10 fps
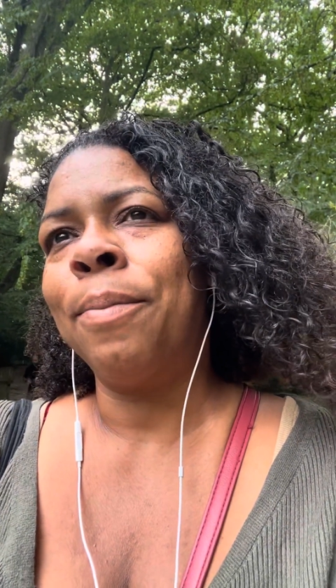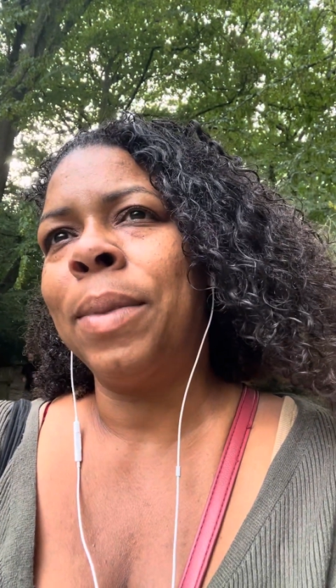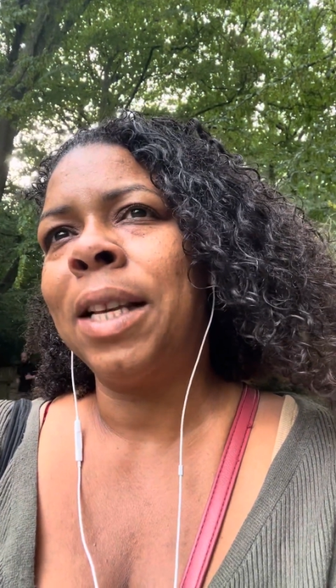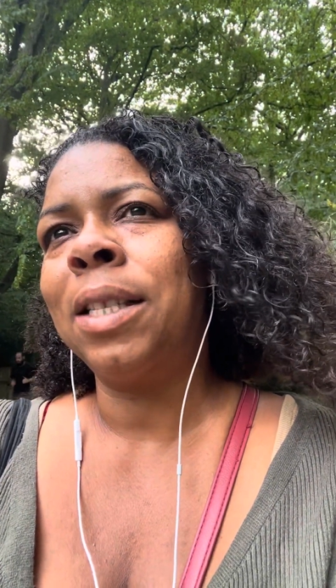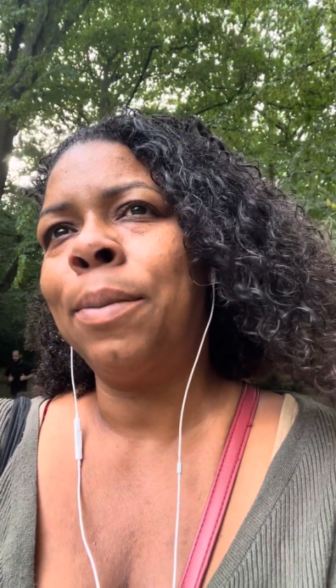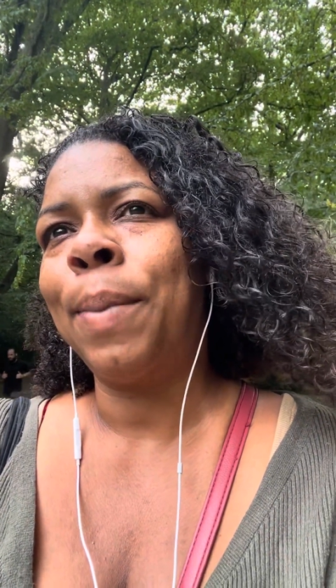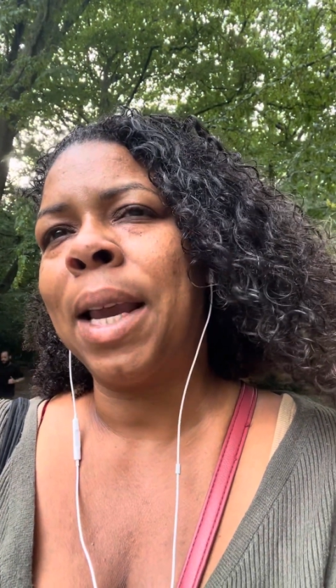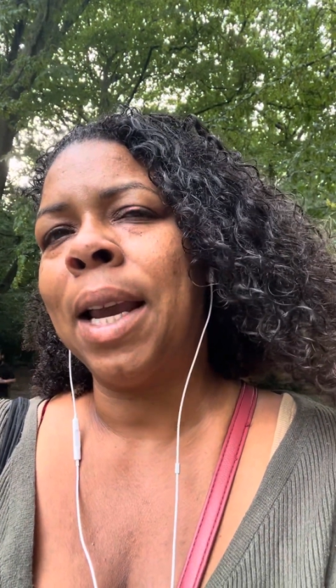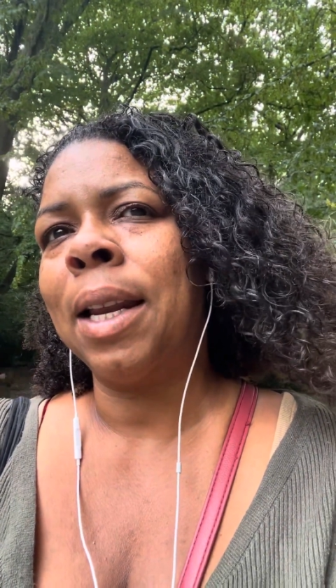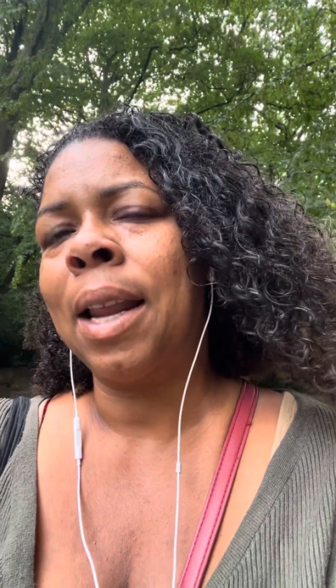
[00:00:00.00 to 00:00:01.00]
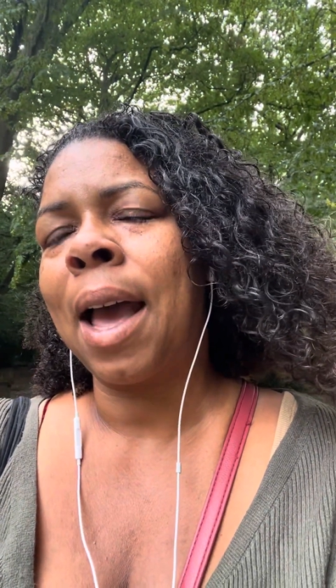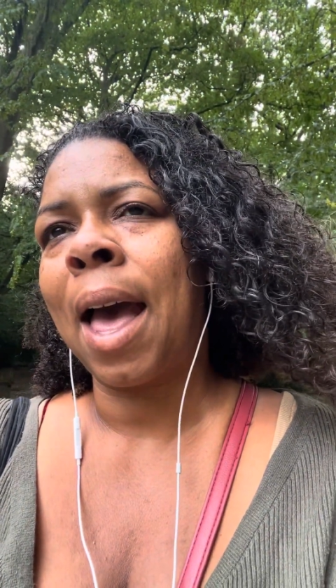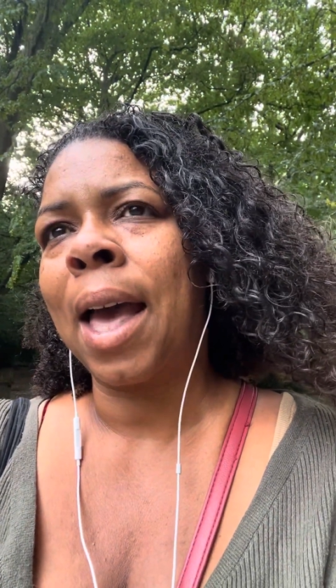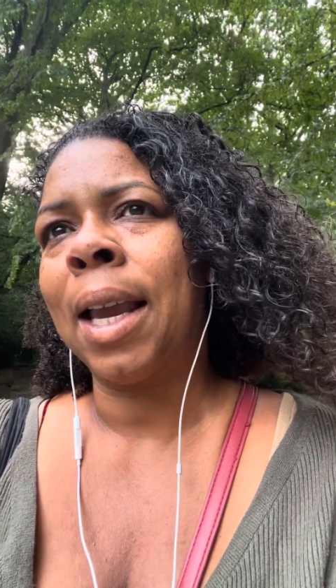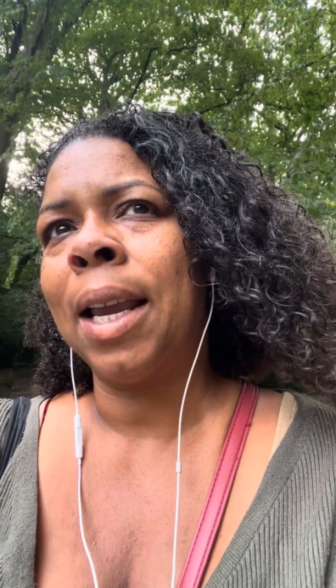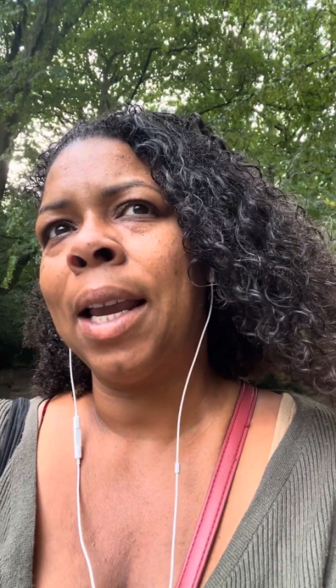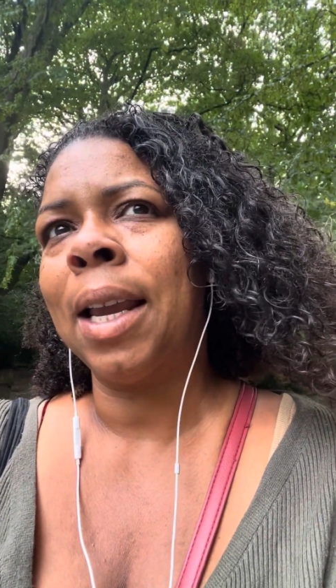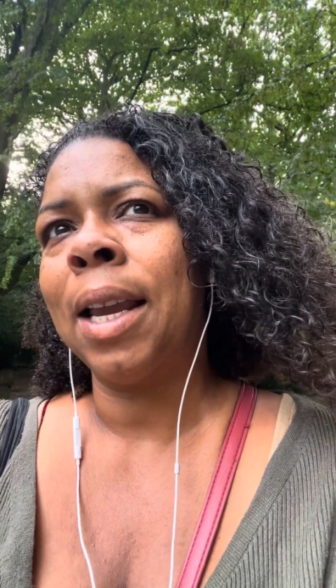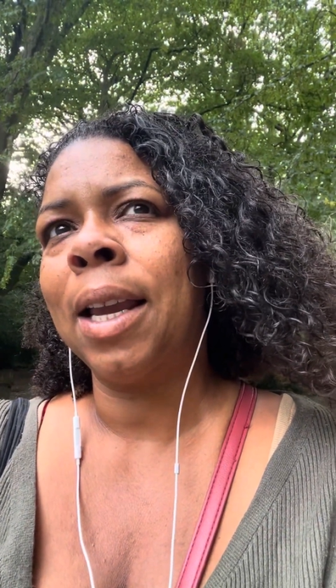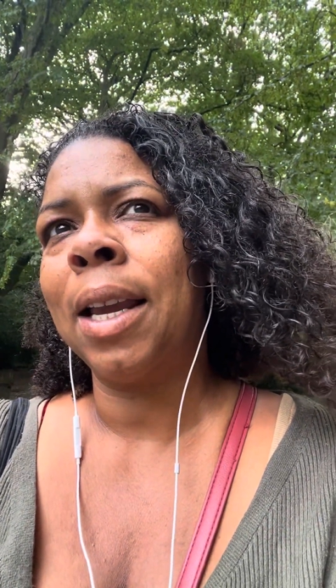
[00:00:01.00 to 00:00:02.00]
This being
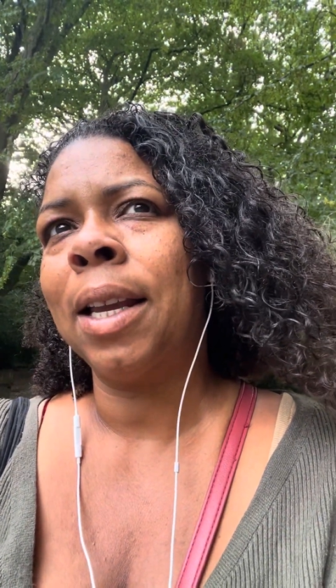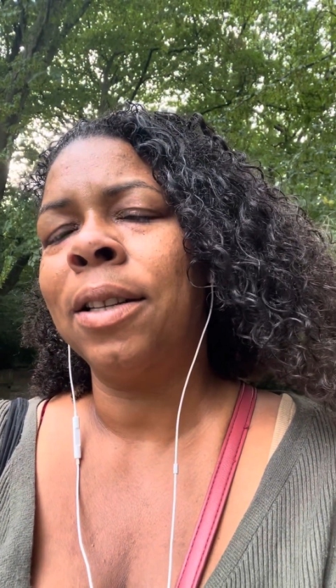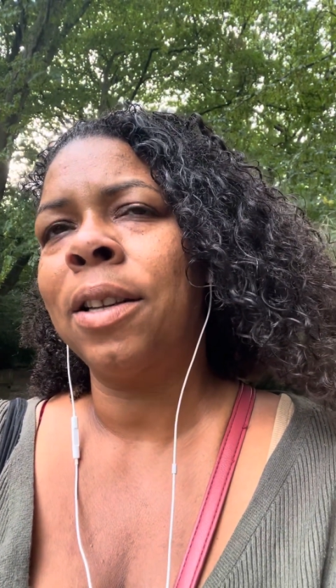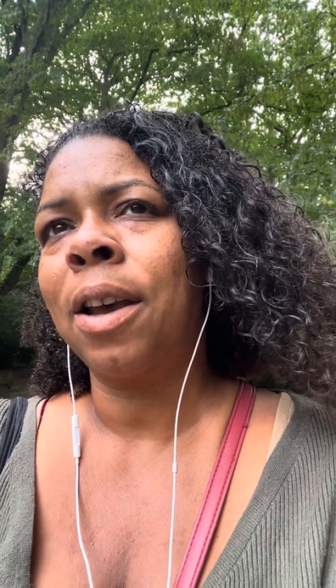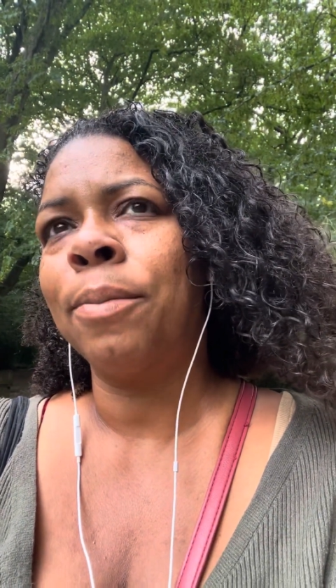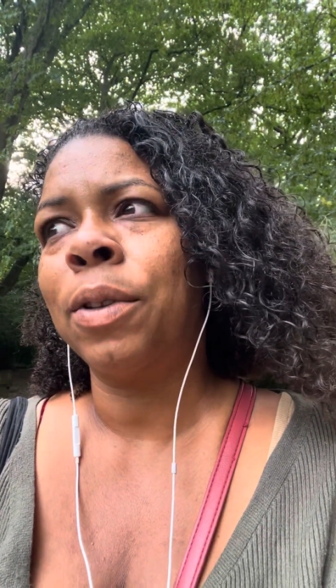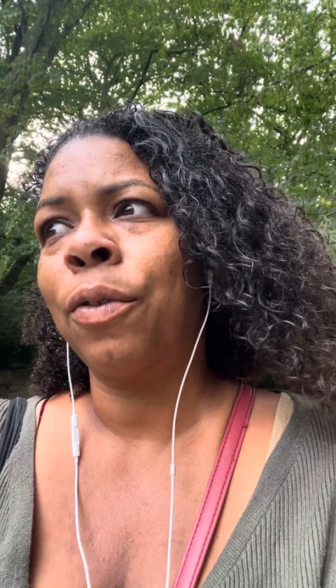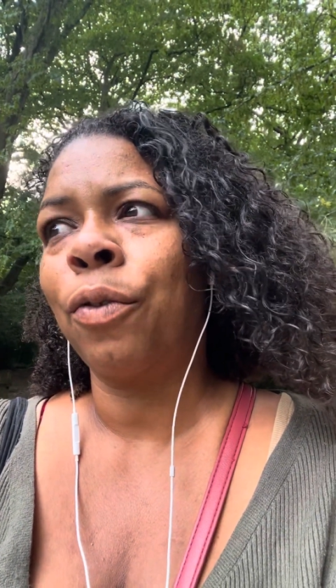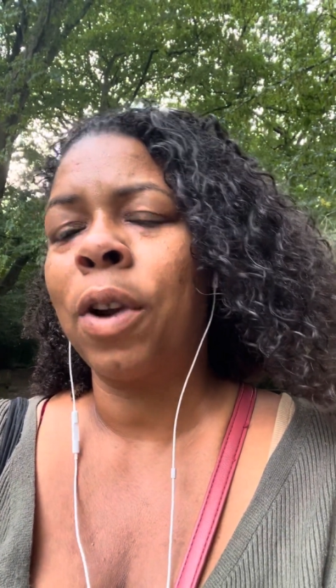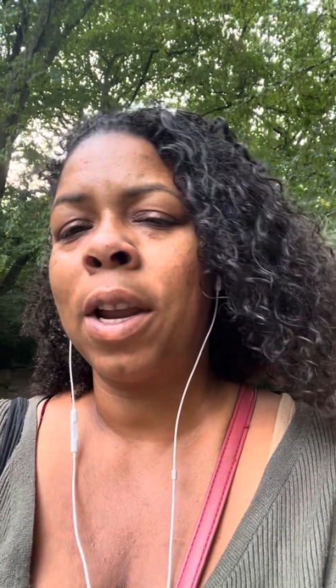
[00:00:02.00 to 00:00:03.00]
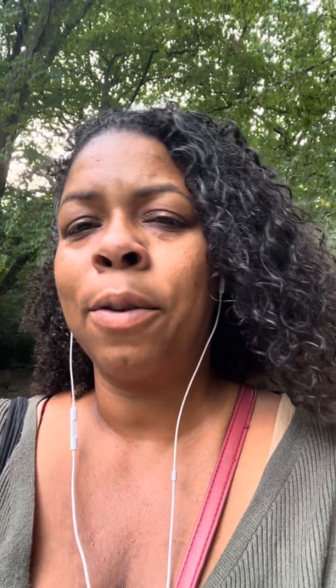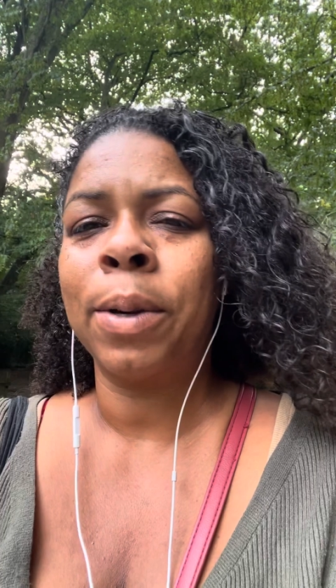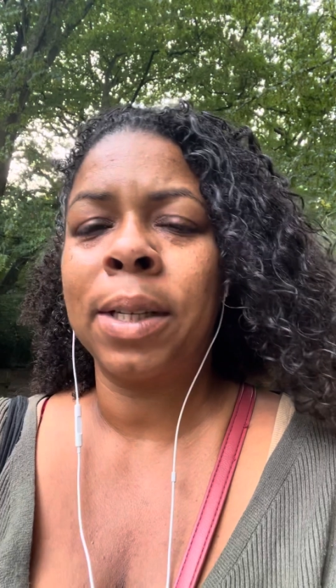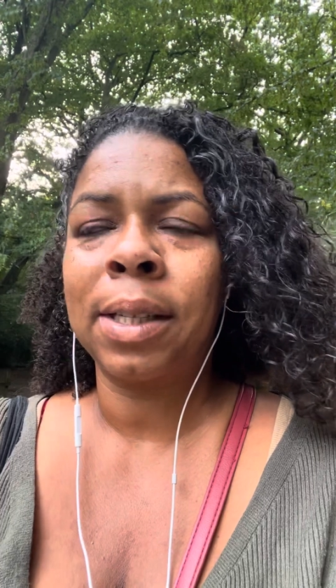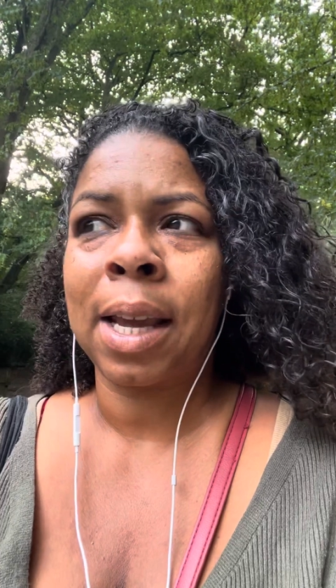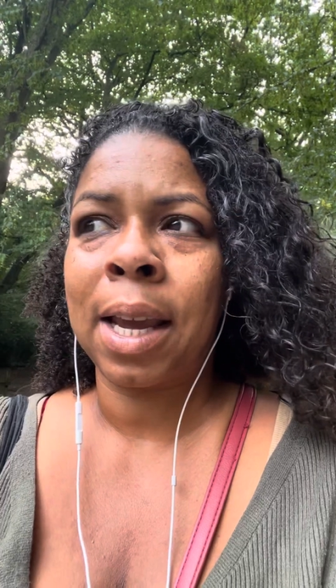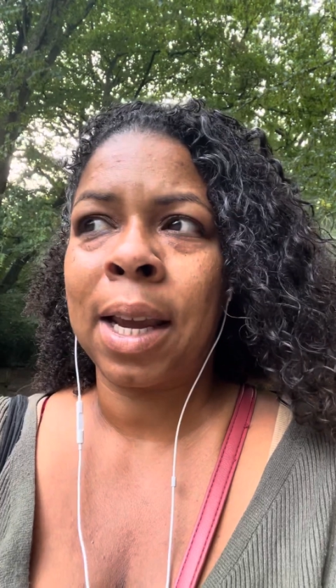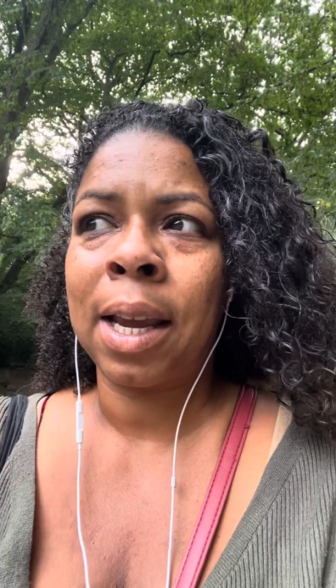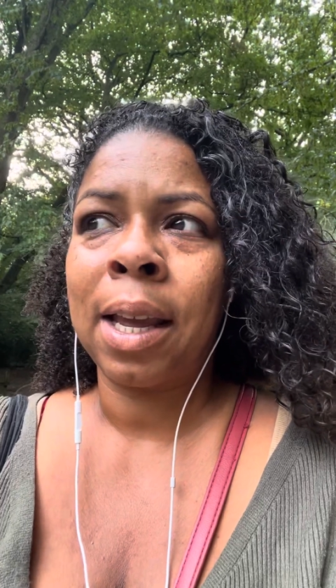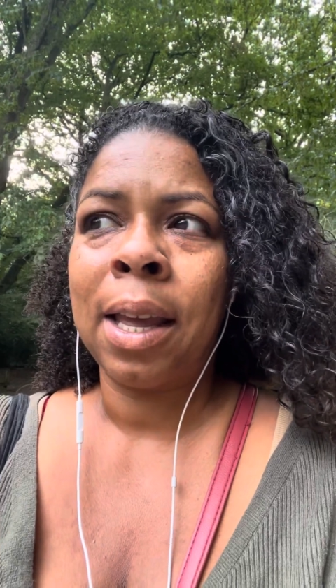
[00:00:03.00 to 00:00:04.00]
in terms of frequency,